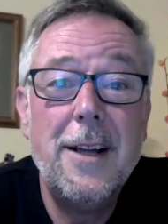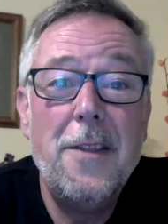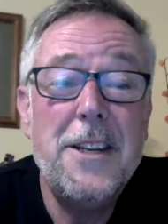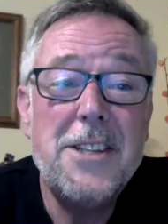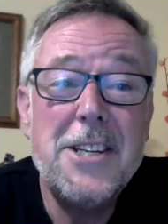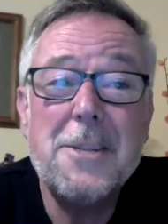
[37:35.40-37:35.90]

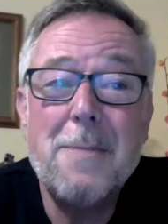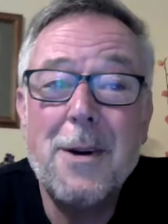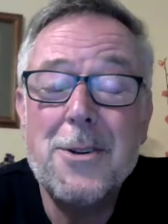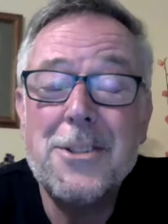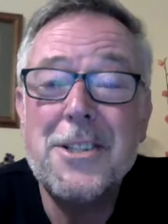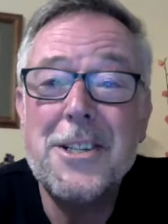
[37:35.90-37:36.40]
This is the
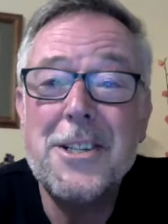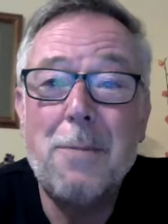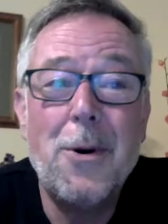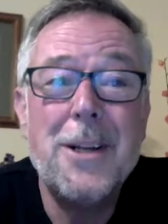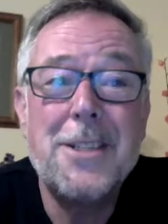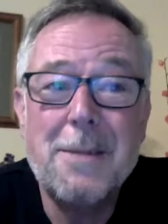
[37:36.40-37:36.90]
most
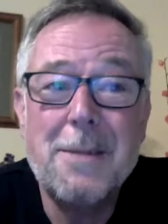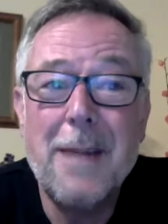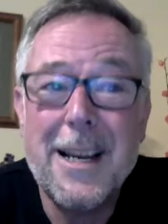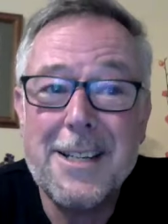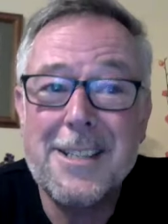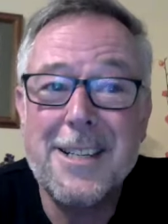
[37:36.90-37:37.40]
disappointing
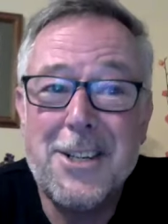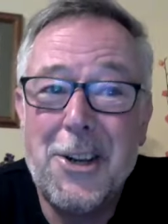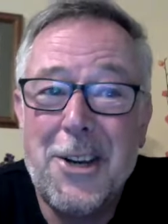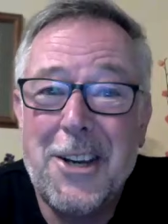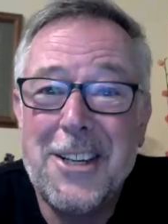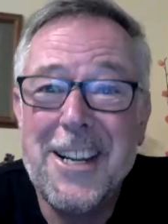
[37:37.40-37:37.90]
message
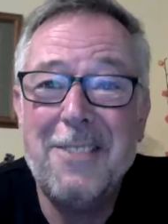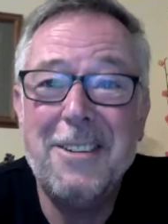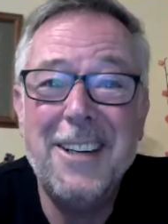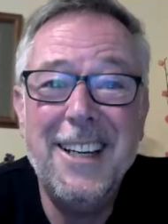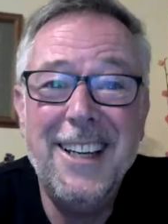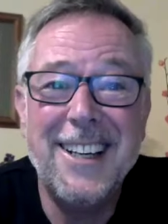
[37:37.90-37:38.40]
you could ever
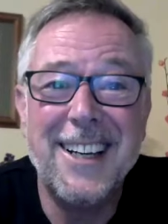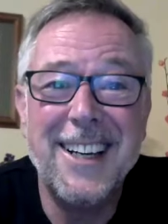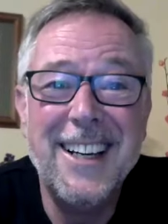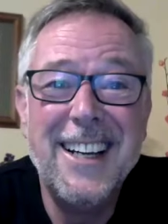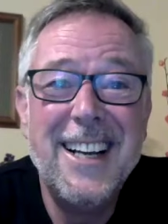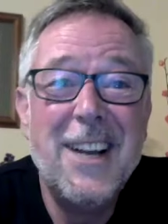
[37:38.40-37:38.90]
hear.
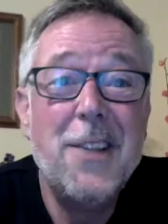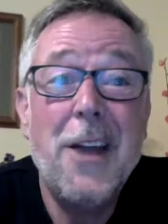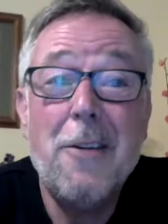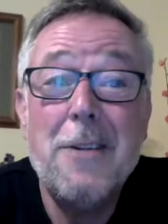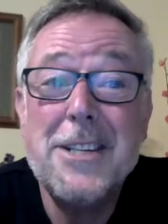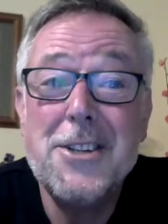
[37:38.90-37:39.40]

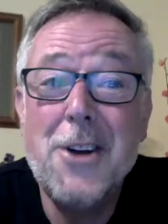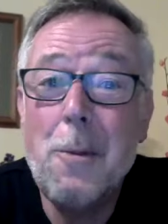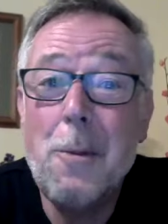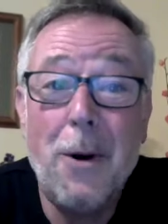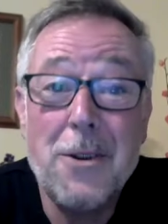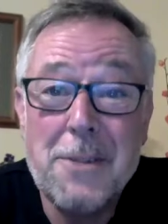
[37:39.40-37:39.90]
There is no
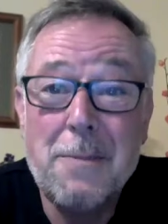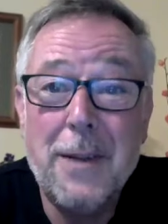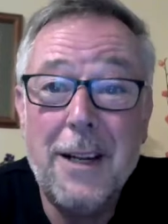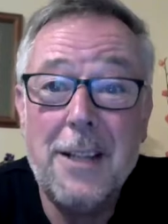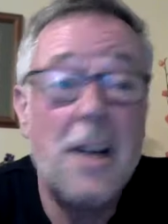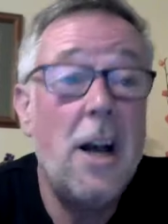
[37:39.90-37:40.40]

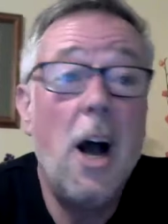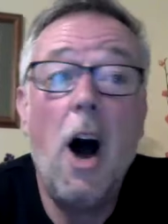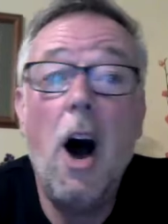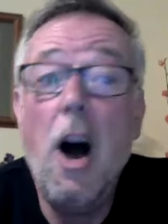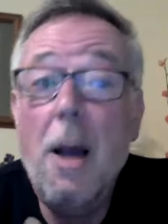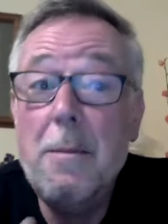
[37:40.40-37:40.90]
possibility. Yeah.
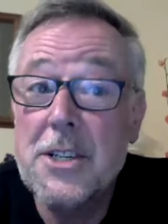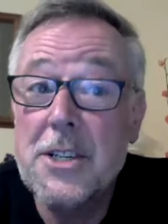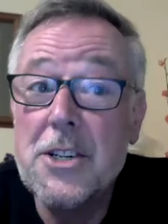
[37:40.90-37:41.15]
I'm